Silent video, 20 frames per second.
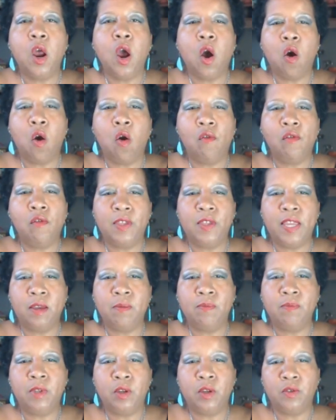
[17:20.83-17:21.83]
over the
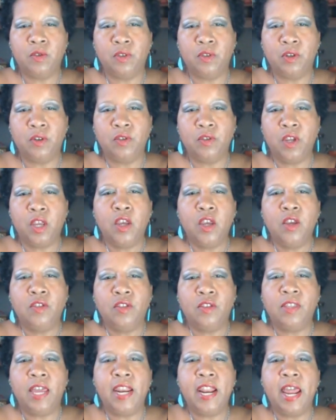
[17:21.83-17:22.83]
abusers
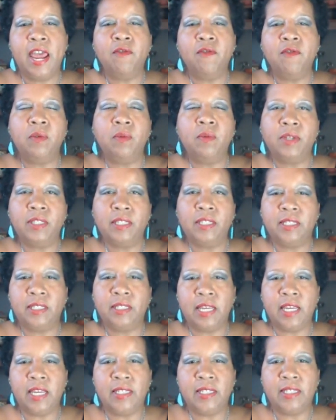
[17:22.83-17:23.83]
so that everyone
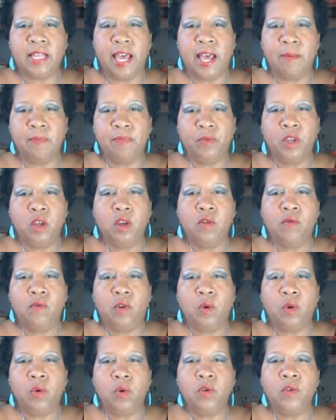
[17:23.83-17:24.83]
sees them
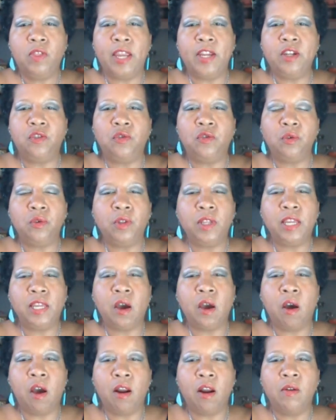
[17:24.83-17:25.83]
for who they truly
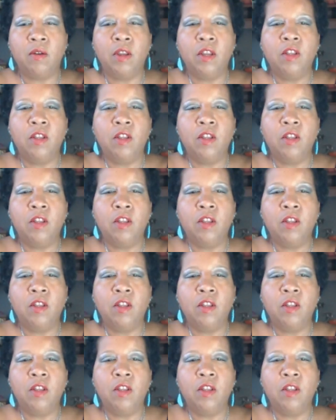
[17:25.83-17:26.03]
are,